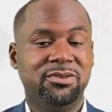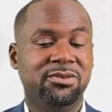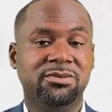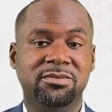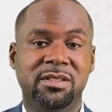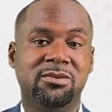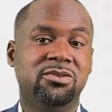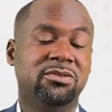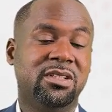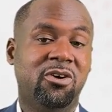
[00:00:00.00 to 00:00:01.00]
you to be able
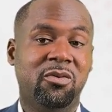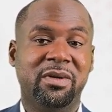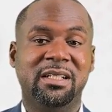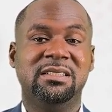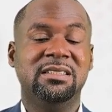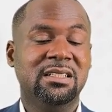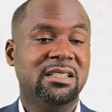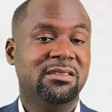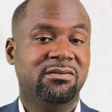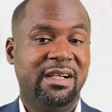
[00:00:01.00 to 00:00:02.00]
to recommend
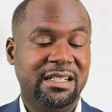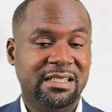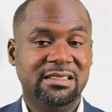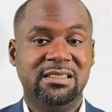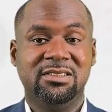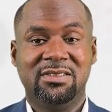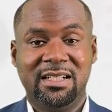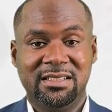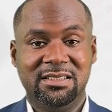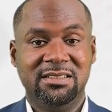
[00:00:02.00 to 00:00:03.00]
financing
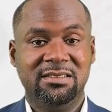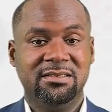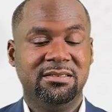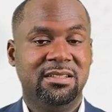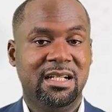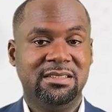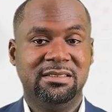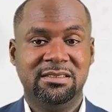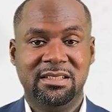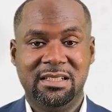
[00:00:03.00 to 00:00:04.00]
strategy.
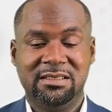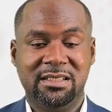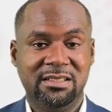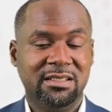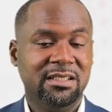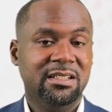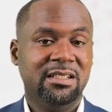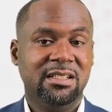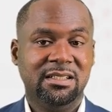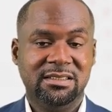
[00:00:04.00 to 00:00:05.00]
As a
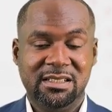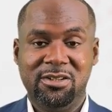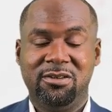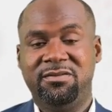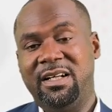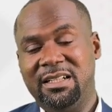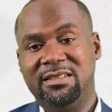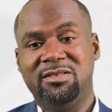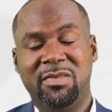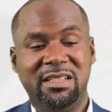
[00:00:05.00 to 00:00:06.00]
senior
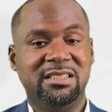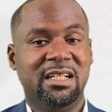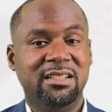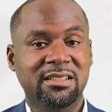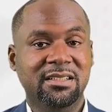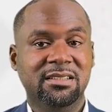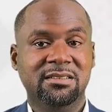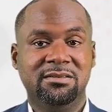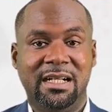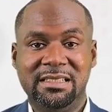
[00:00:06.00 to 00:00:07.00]
finance manager
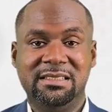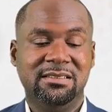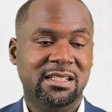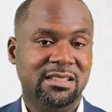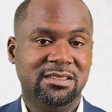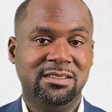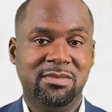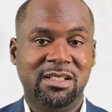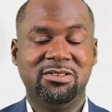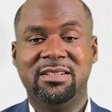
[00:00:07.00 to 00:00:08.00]
writing the
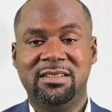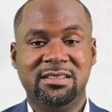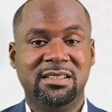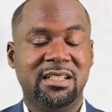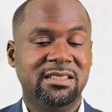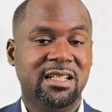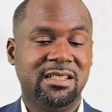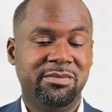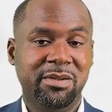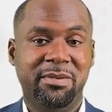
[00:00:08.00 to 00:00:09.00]
CIMA strategic case
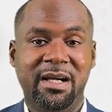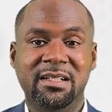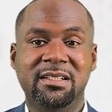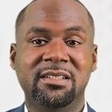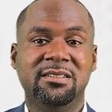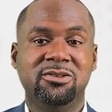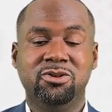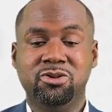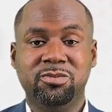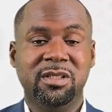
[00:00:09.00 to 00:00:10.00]
study paper, you
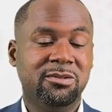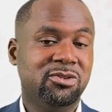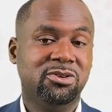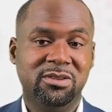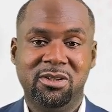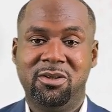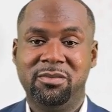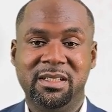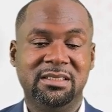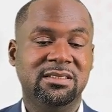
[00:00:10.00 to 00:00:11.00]
should be able to
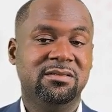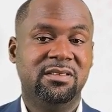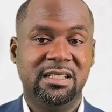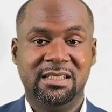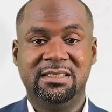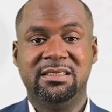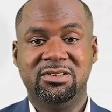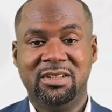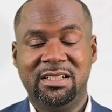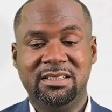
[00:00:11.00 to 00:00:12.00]
recommend financing
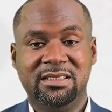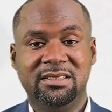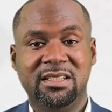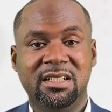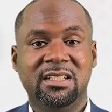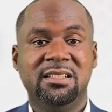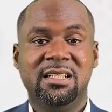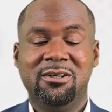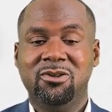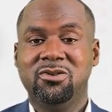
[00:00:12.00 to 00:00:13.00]
strategy.
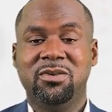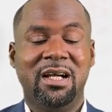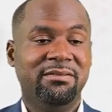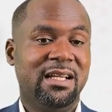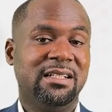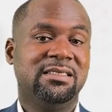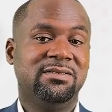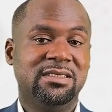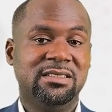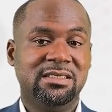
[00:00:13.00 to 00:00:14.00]
Then also we have the
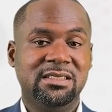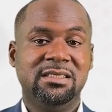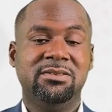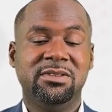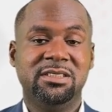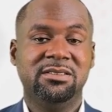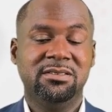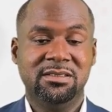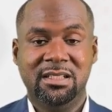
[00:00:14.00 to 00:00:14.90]
activity D, which